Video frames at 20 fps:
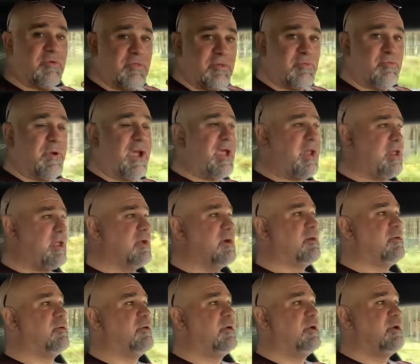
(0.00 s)
or the
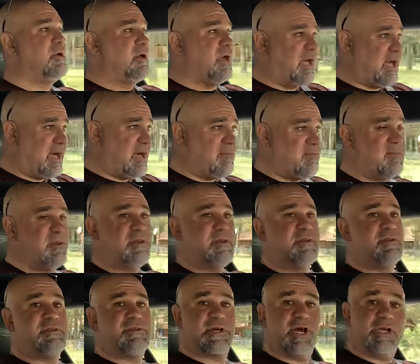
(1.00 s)
radio have
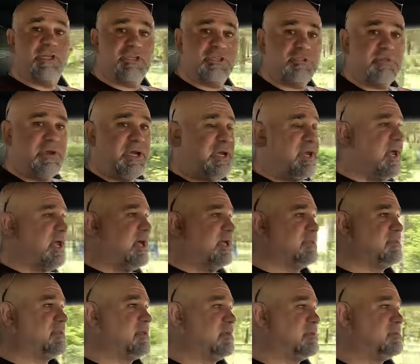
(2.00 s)
touchscreen
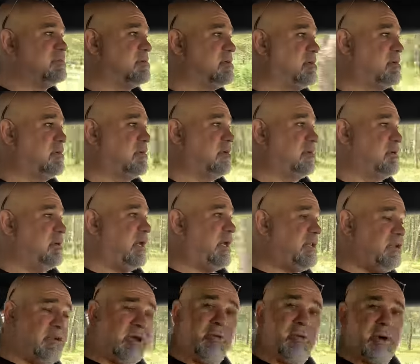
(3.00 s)
access.
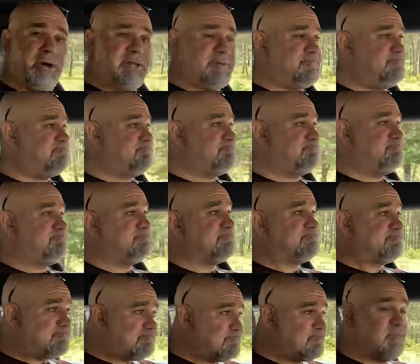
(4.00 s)
And you know what?
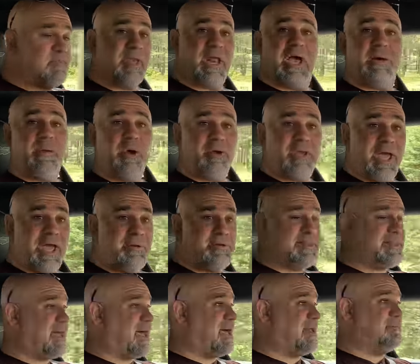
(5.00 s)
I'm okay
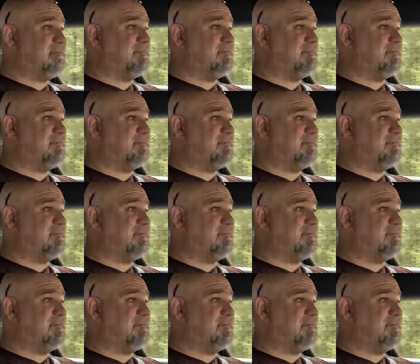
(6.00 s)
with that.